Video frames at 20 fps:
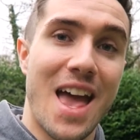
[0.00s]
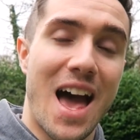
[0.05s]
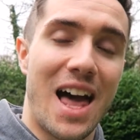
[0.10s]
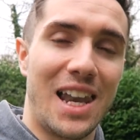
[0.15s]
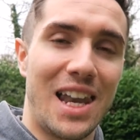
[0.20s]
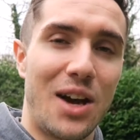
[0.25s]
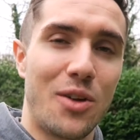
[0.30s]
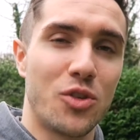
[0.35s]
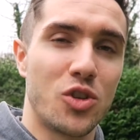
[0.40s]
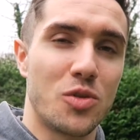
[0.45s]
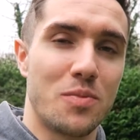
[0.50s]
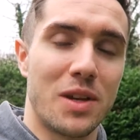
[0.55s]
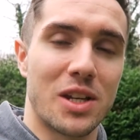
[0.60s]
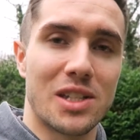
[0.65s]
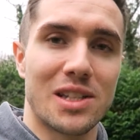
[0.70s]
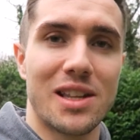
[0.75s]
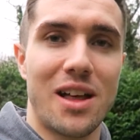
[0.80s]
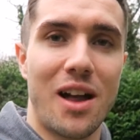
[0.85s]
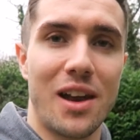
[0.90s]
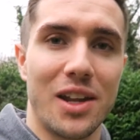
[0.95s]
allow you to be
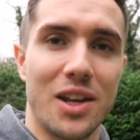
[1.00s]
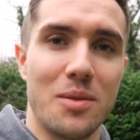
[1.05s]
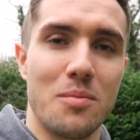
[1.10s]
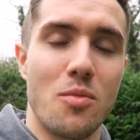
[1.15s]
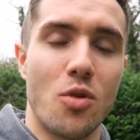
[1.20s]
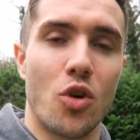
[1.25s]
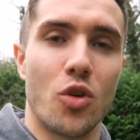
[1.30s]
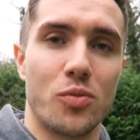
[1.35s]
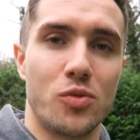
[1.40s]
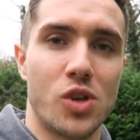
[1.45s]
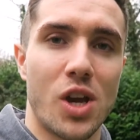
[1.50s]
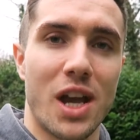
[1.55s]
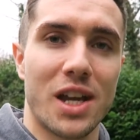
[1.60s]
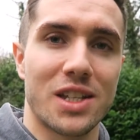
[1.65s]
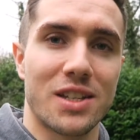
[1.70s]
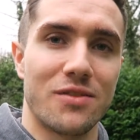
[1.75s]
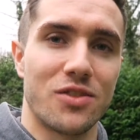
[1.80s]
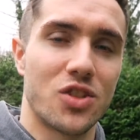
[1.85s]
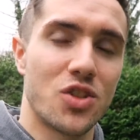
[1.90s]
slightly more objective